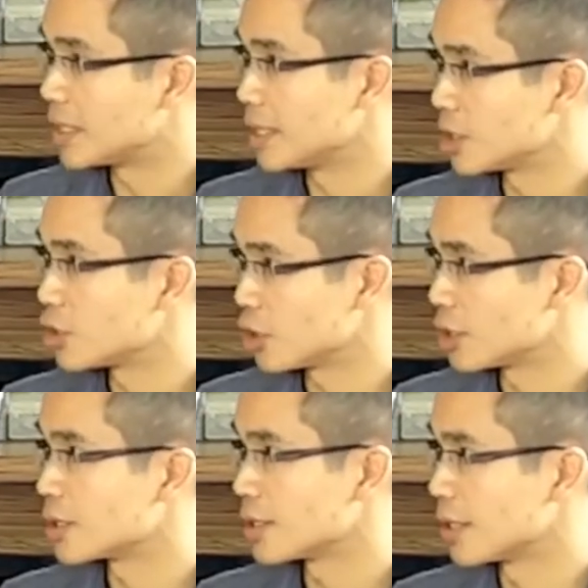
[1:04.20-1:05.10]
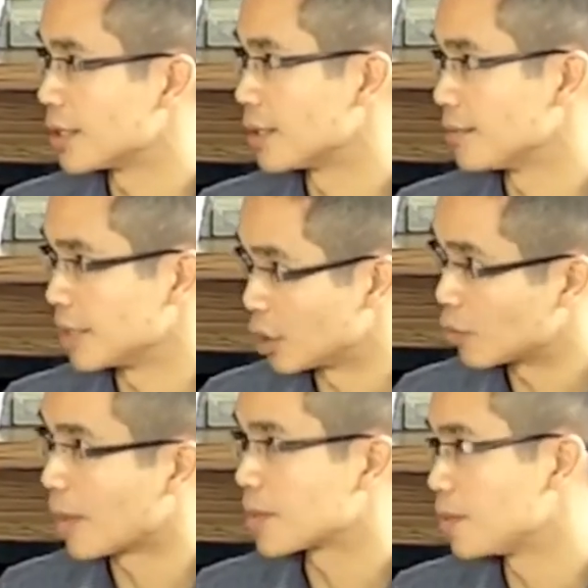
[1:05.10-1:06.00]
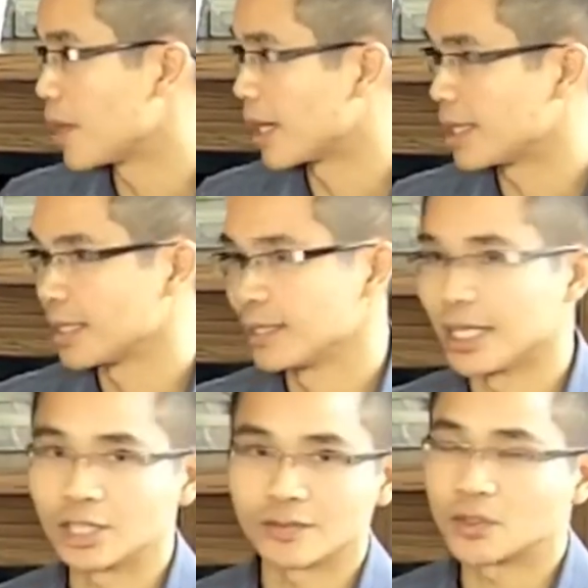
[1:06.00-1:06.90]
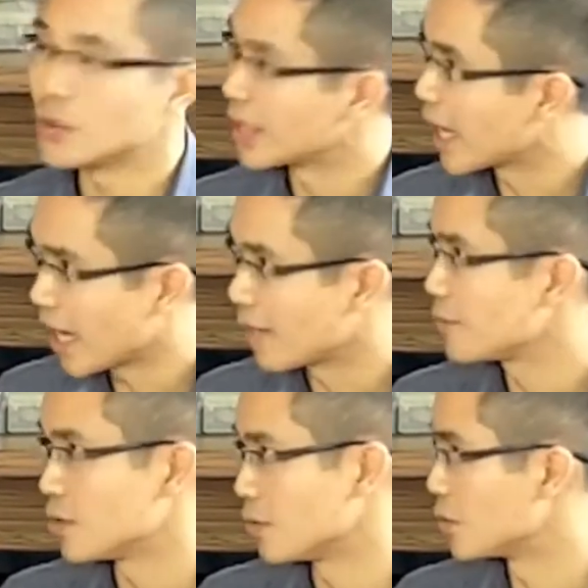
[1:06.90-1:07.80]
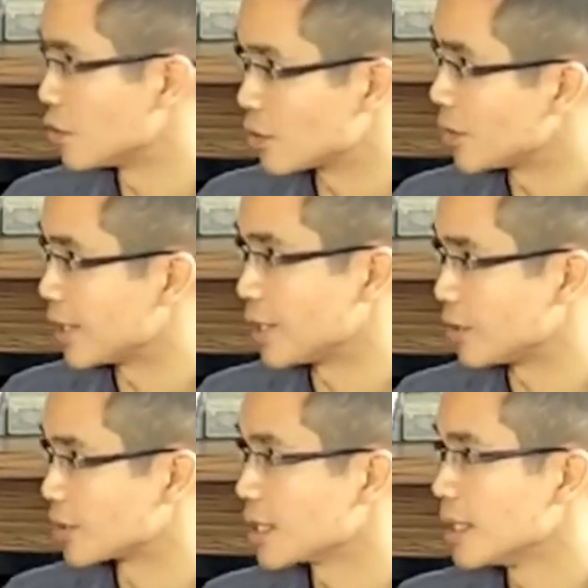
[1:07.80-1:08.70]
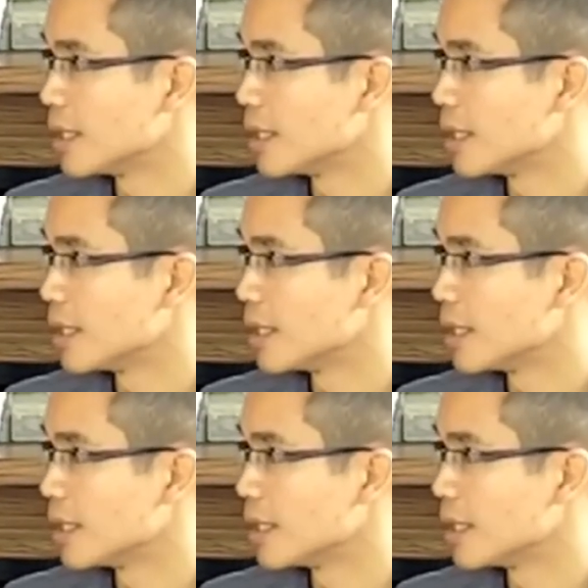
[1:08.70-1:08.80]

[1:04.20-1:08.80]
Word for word: teeth should uh, erupt by uh, the age of two and a half to, to three years.